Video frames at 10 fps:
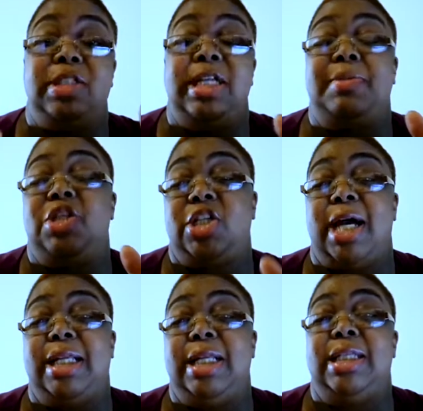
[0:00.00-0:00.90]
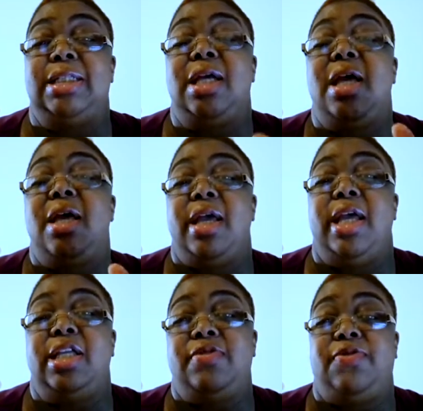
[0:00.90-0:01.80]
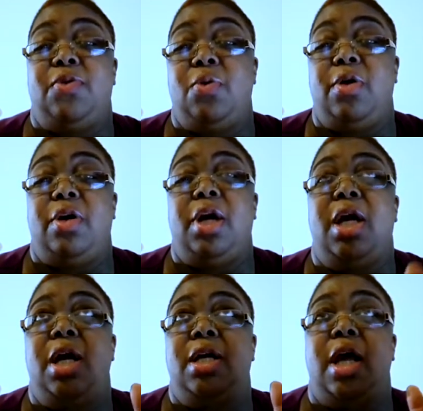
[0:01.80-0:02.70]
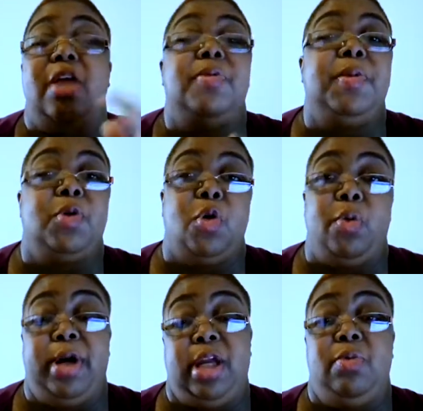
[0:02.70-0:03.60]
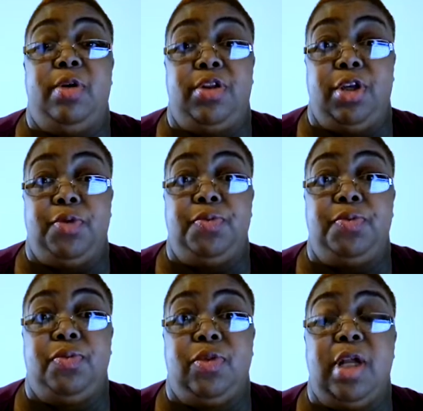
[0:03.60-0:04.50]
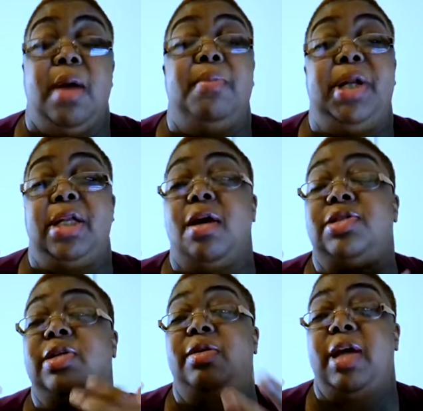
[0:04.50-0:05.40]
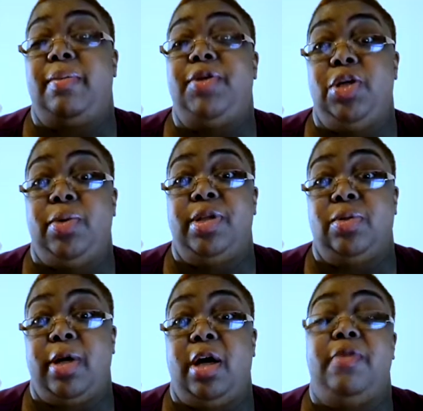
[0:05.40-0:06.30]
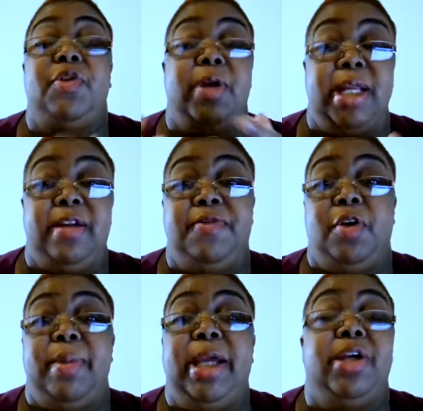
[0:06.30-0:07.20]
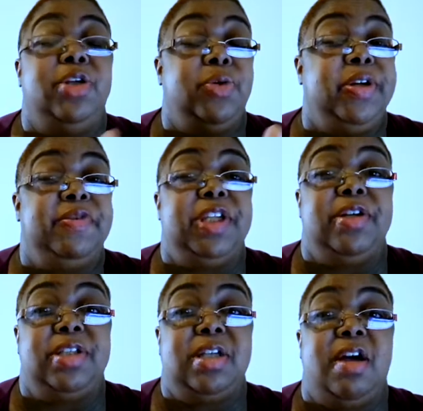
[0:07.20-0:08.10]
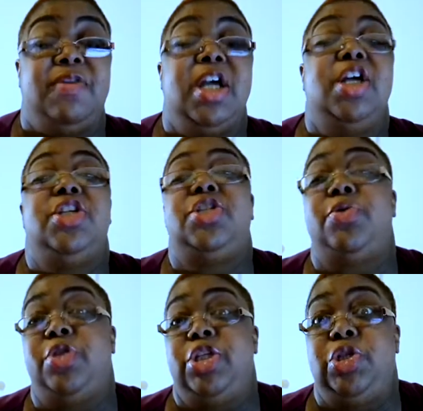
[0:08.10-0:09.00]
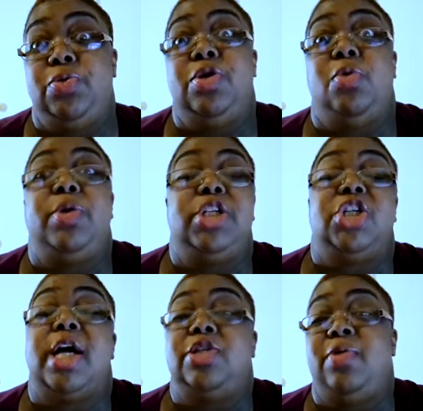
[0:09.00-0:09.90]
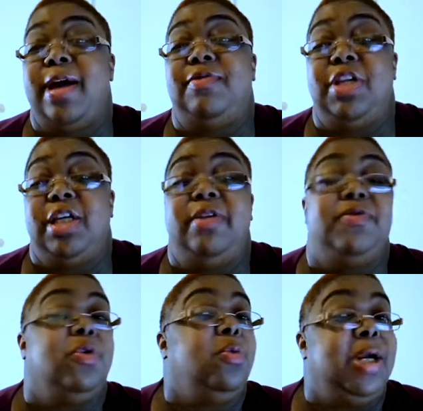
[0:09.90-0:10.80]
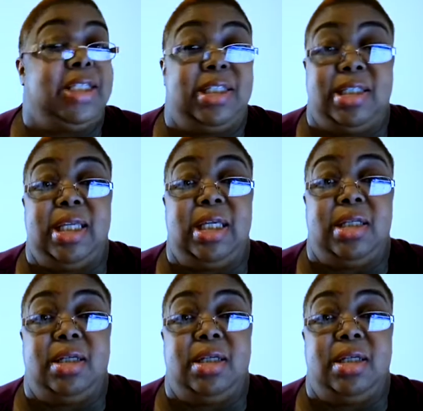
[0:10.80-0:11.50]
the shot list is for other people who are working with you. But it also can help you as well if you're an indie filmmaker and you're doing everything yourself, so that you know what shot you have to get for what scene.